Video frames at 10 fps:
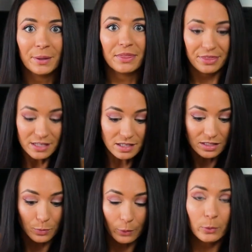But this
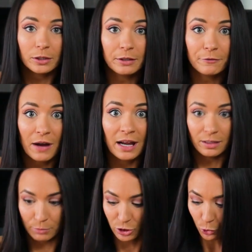is where we're gonna
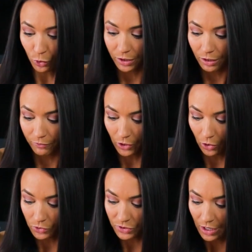find the majority of
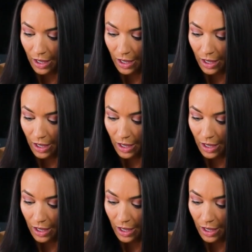those.